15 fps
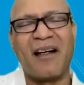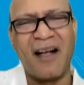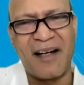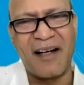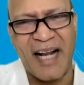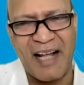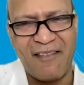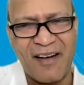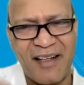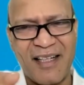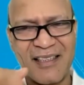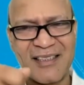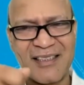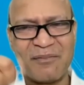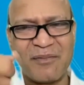The driver
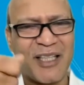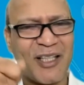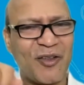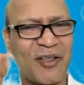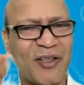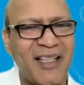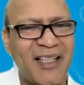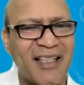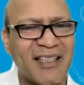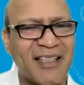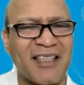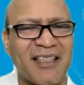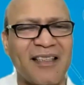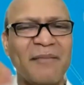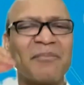does something to the
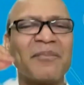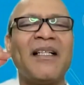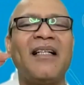ignition.